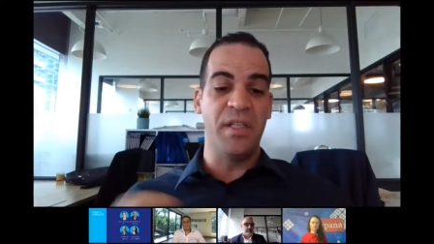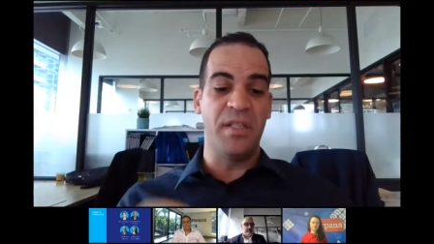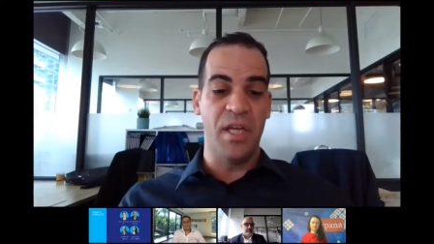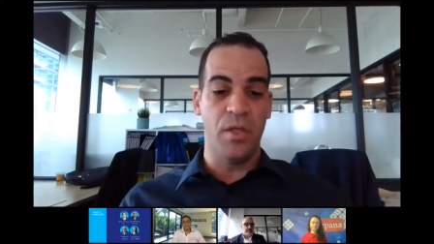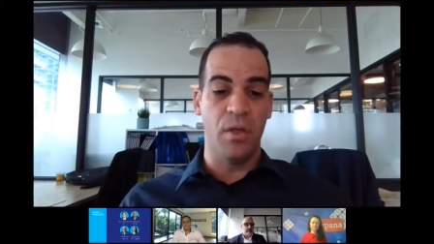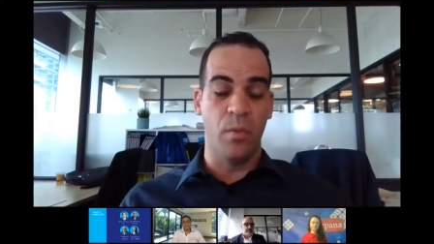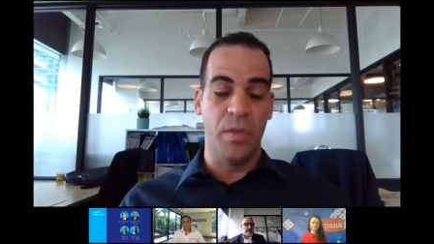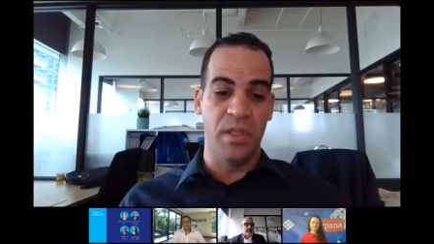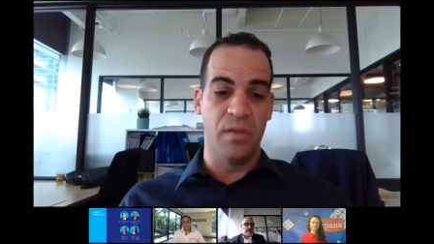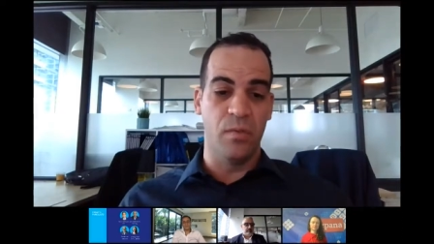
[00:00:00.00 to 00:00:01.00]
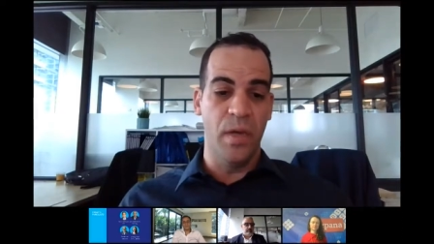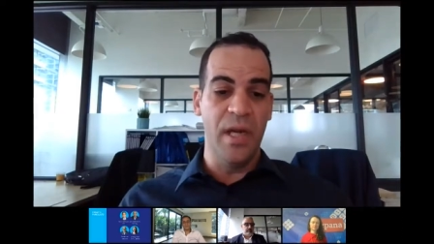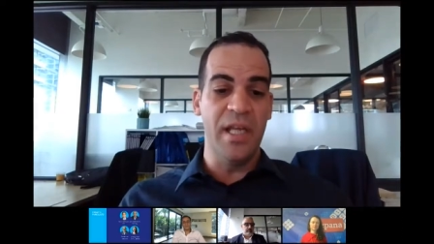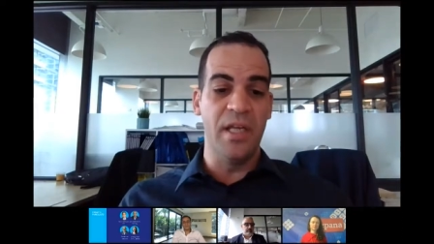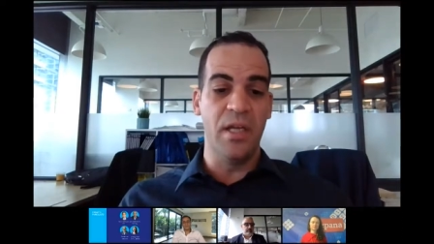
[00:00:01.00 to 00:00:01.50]
humanization, which is
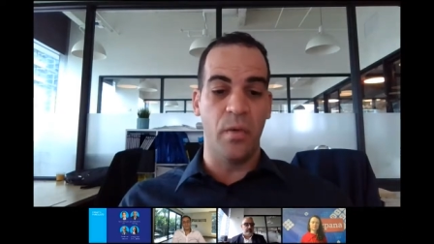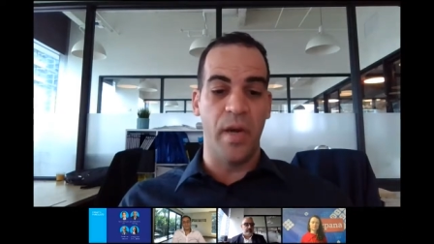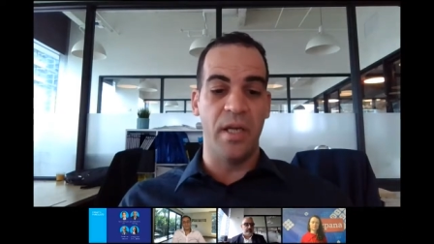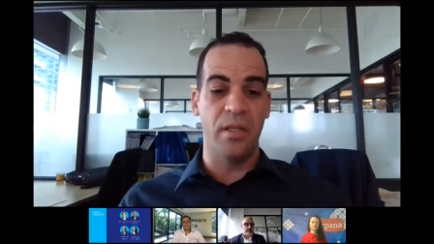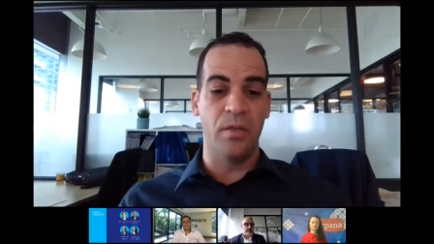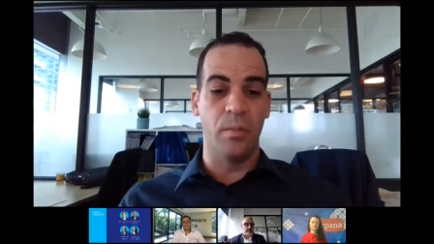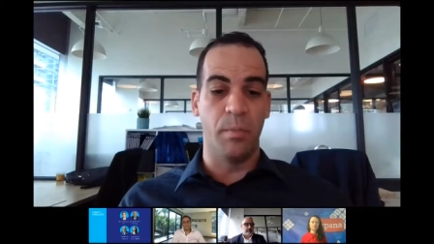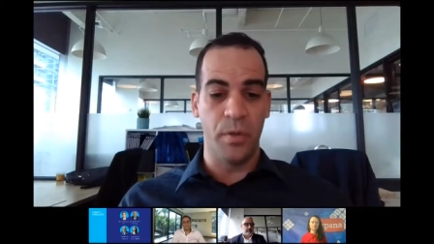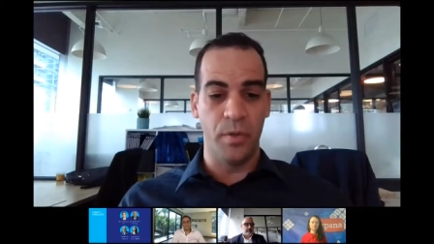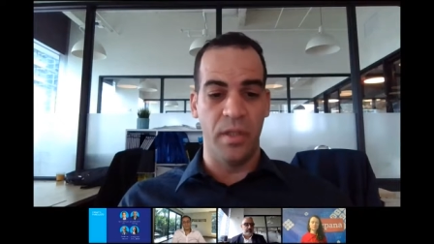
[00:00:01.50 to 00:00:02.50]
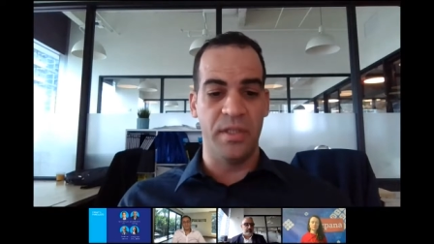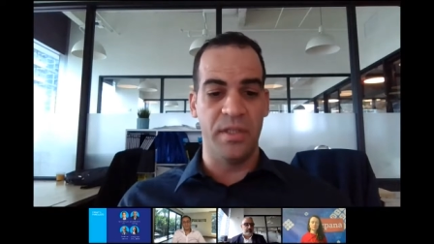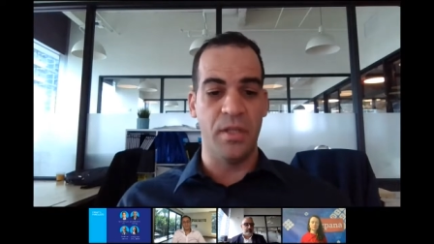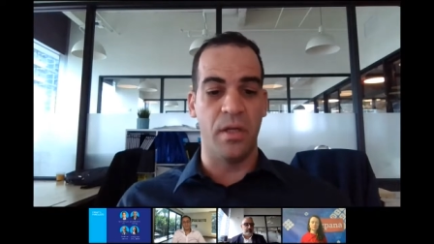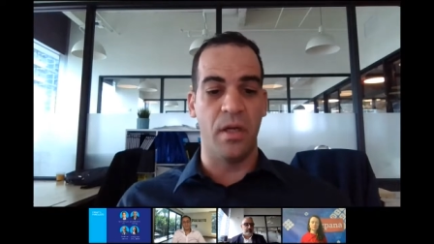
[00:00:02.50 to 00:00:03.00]
really integrated into
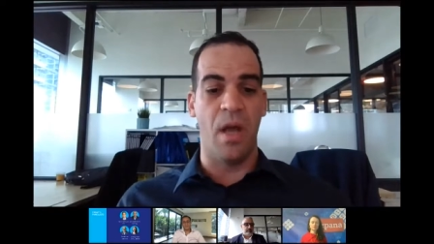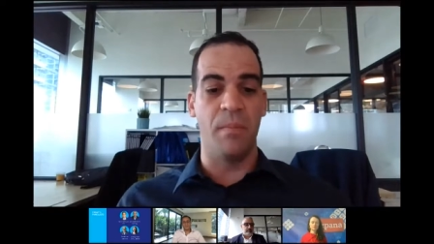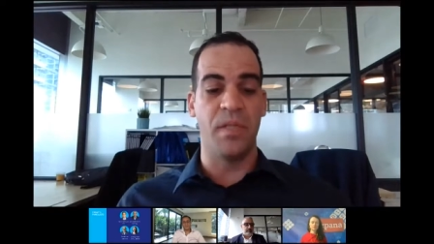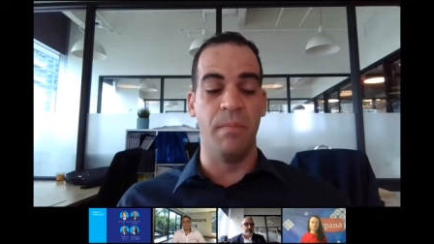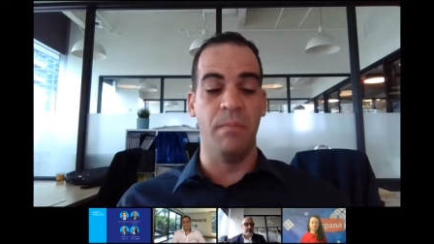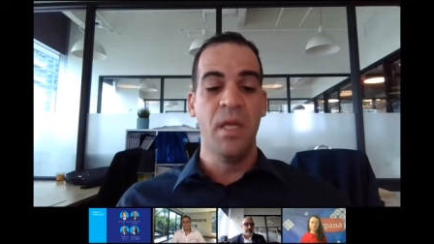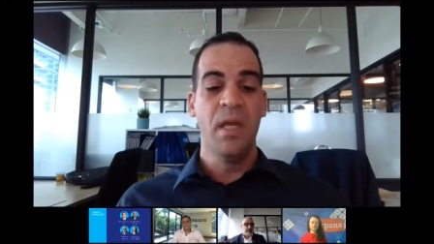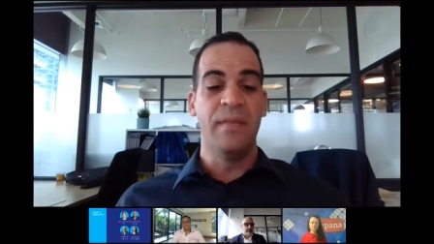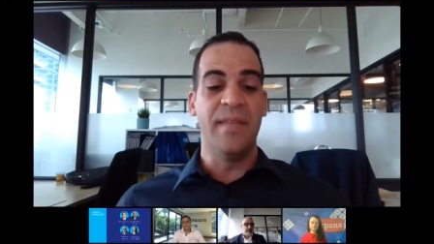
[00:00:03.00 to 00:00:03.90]
personalization, comes in.